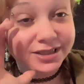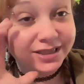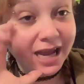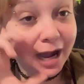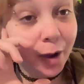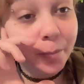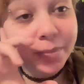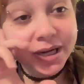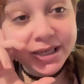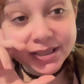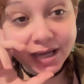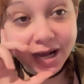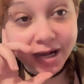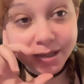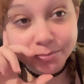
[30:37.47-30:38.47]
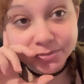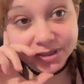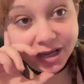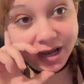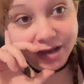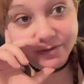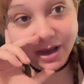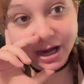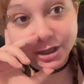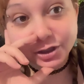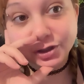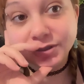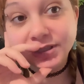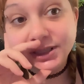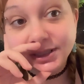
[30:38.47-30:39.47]
many times I've
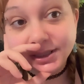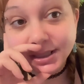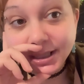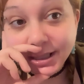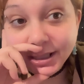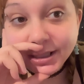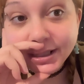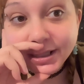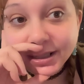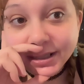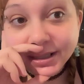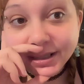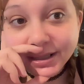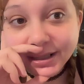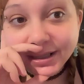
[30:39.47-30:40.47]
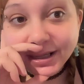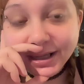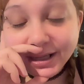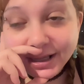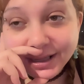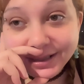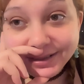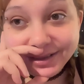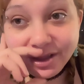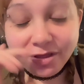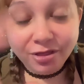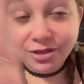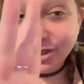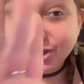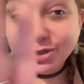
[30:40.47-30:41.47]
actually seen
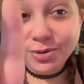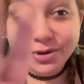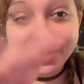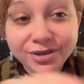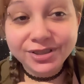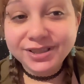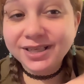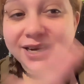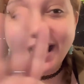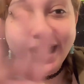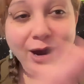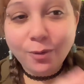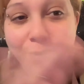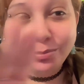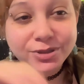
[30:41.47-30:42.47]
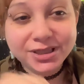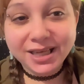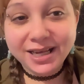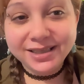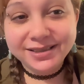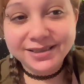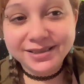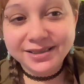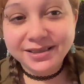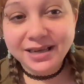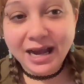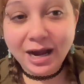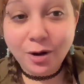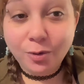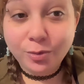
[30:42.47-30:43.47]
The Tudors and
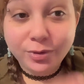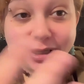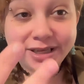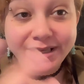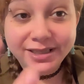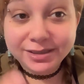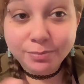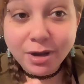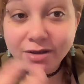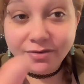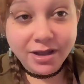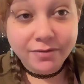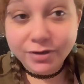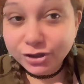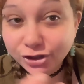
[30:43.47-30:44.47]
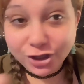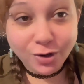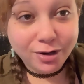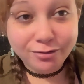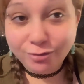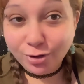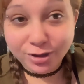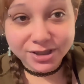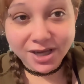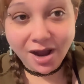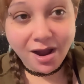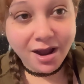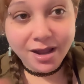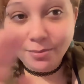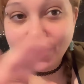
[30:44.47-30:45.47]
how it is my favorite show of all
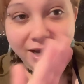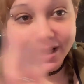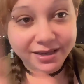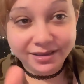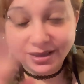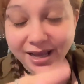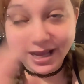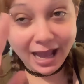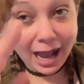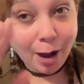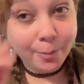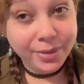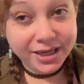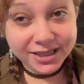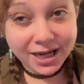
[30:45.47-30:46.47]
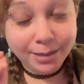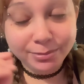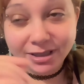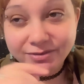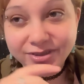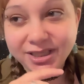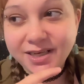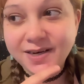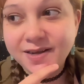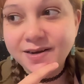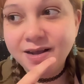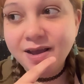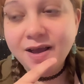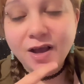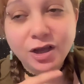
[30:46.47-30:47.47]
time and like how many times I've seen it.
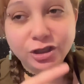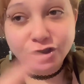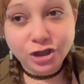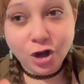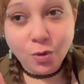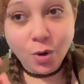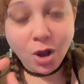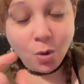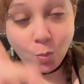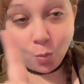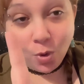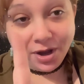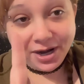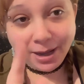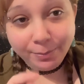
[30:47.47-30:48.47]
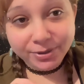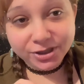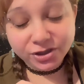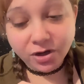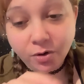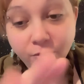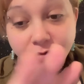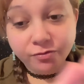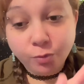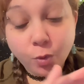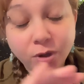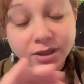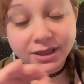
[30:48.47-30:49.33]
So one episode for